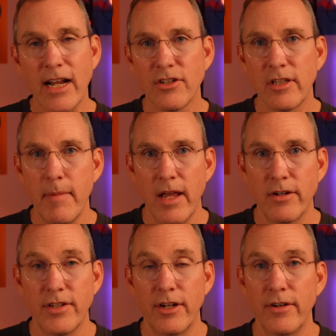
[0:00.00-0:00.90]
actually
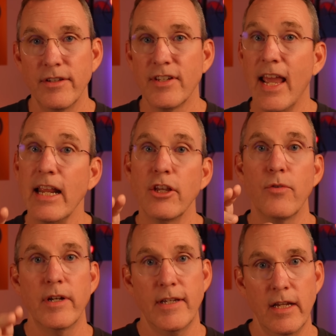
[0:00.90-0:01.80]
matters here is getting
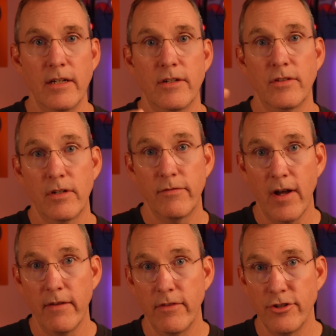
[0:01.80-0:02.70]
your intent to
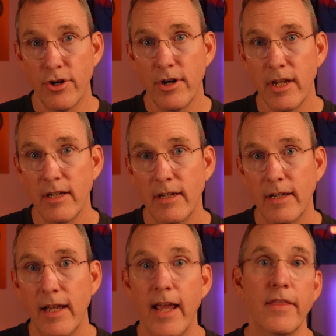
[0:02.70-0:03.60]
survive the journey
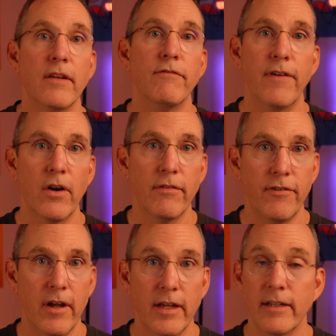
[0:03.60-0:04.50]
and then
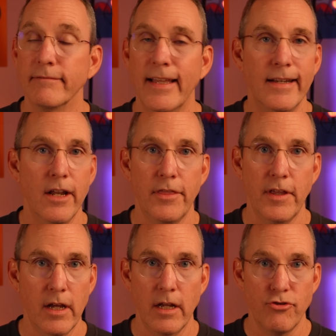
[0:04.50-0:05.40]
verifying that
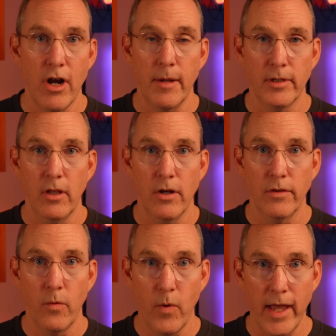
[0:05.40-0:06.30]
nothing got dropped
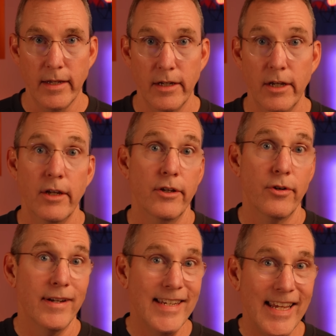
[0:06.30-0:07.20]
along the way.
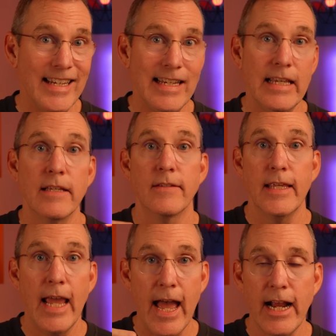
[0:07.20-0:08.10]
Your intent is
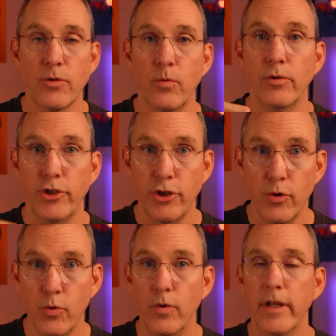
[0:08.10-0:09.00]
the actual
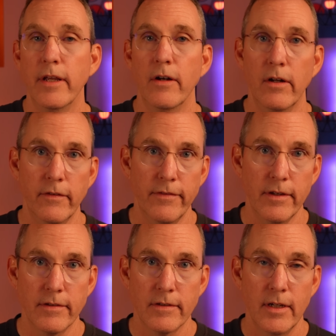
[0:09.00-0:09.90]
you in all of
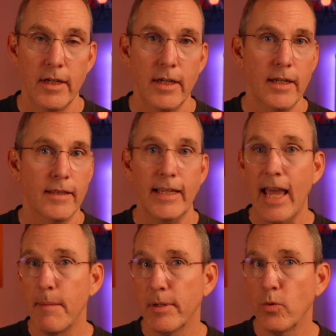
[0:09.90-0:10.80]
this. The
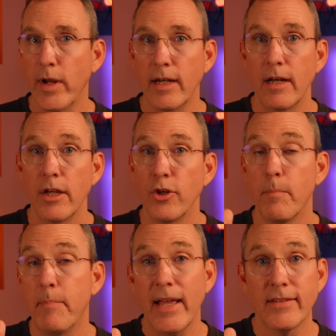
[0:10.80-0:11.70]
gap between
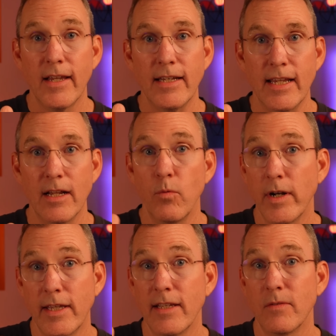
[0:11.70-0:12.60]
your best idea and
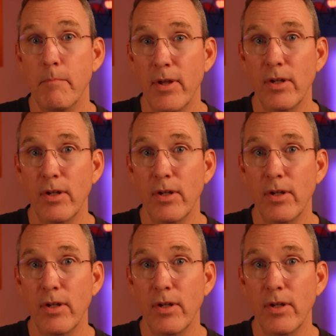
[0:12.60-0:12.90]
what gets